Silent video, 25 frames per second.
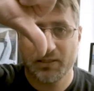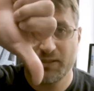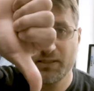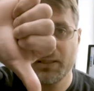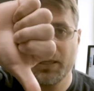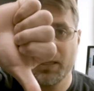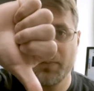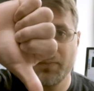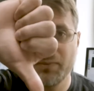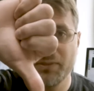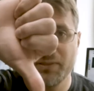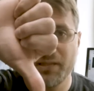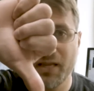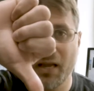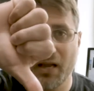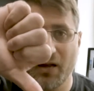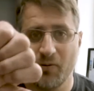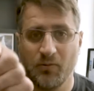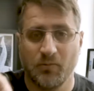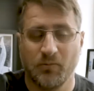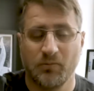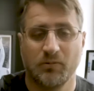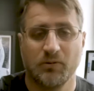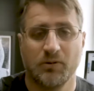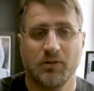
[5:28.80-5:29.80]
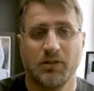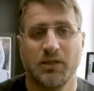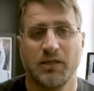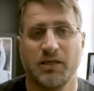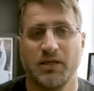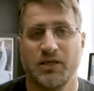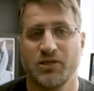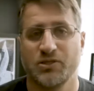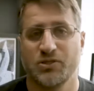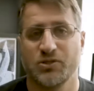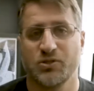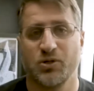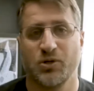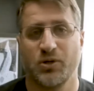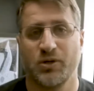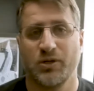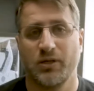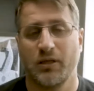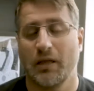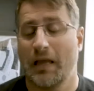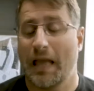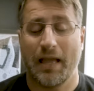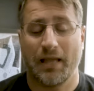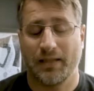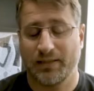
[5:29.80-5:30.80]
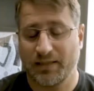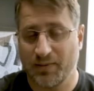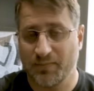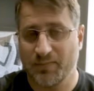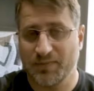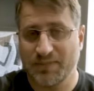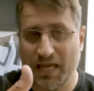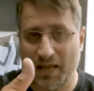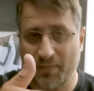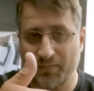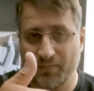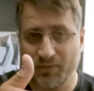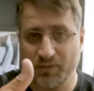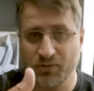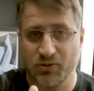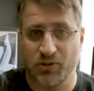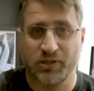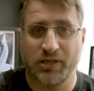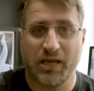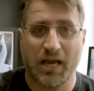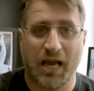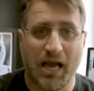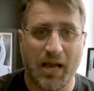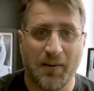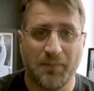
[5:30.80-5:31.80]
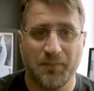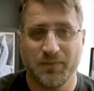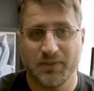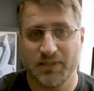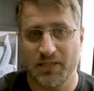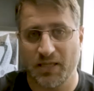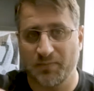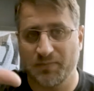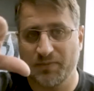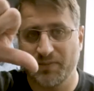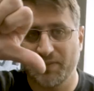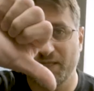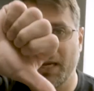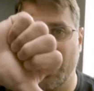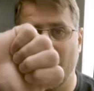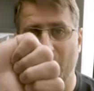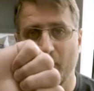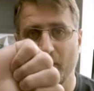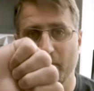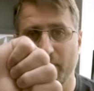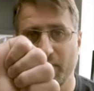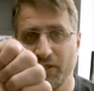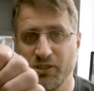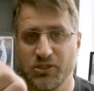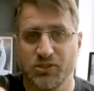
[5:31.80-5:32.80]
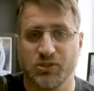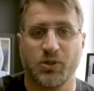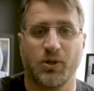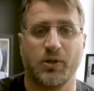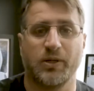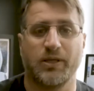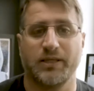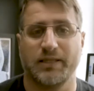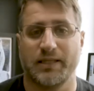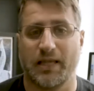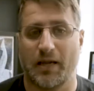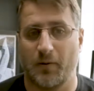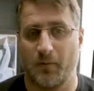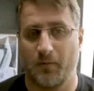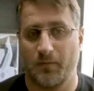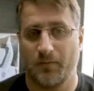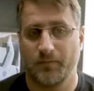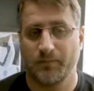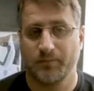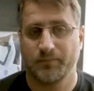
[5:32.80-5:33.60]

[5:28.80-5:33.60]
thumbs down is going, thumbs up is going up, thumbs down is going down.